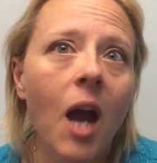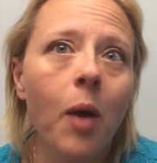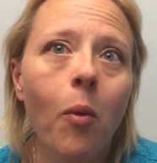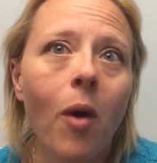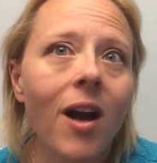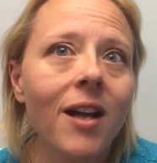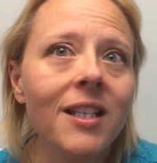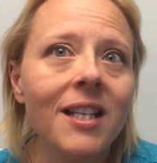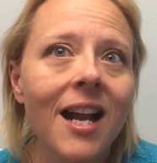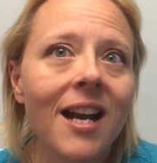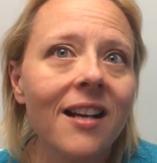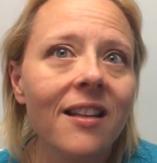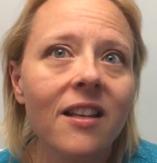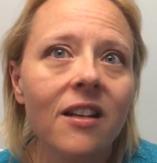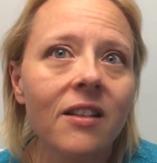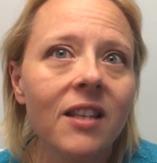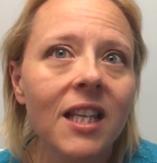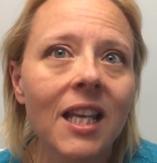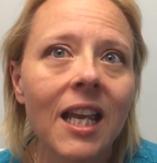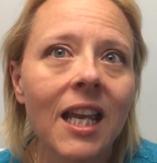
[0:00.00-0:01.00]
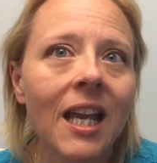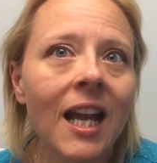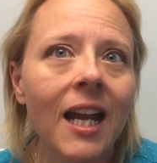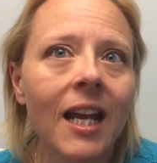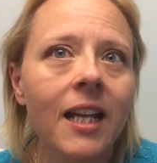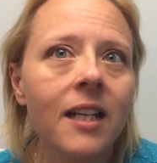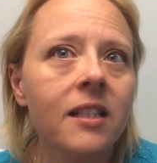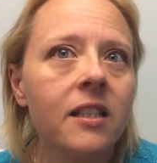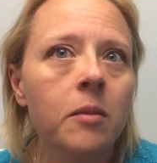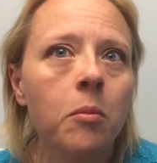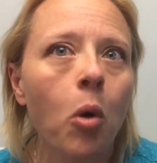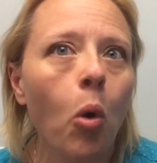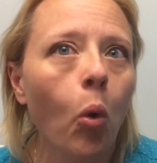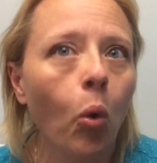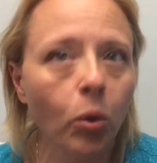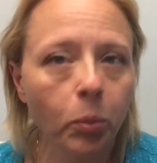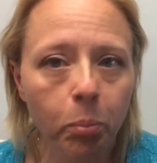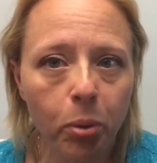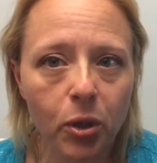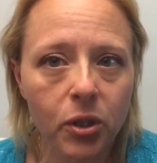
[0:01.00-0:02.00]
walked out of there thinking I had some
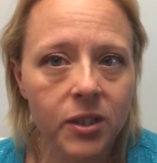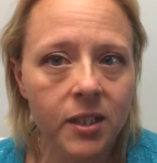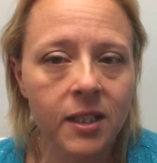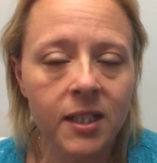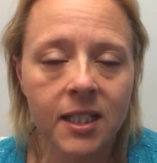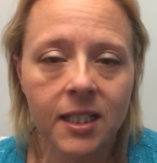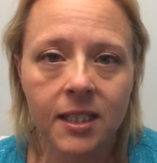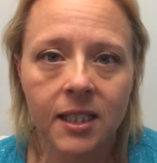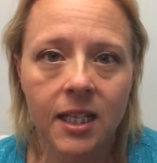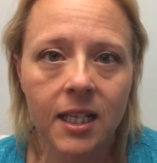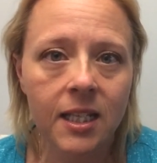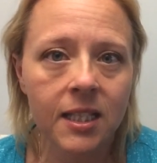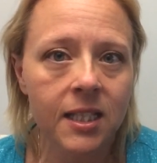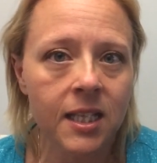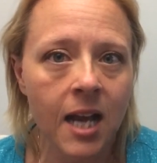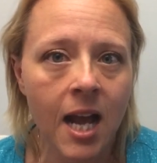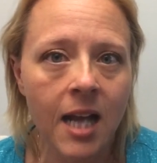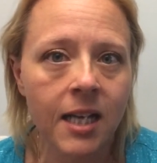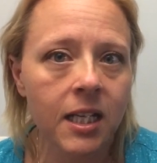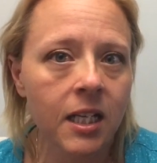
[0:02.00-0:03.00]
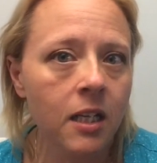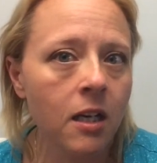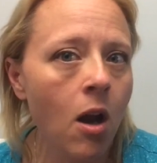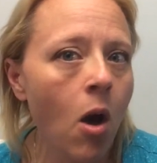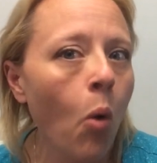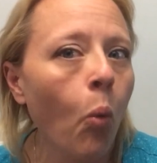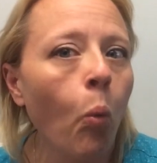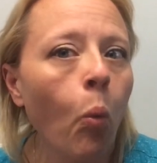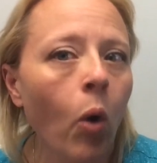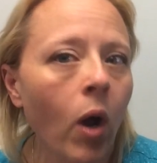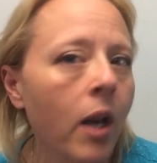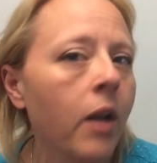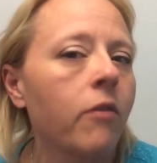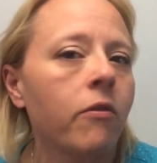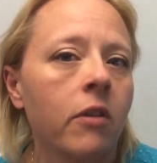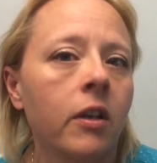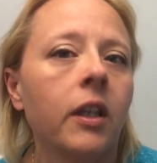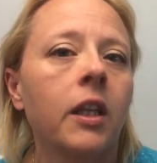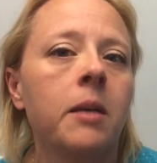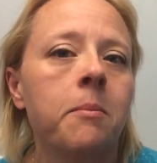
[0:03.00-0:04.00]
old person disease and I didn't know what it
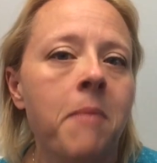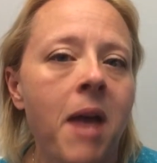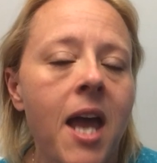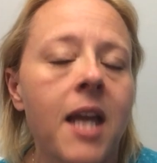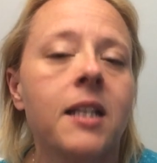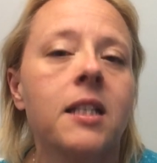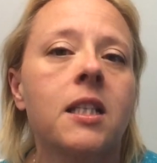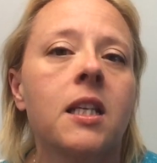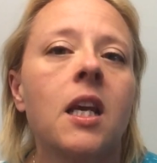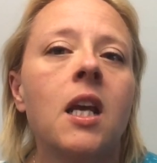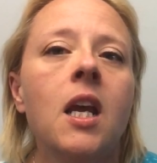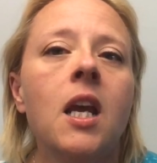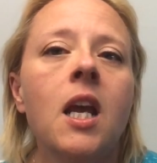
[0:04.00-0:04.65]
really meant.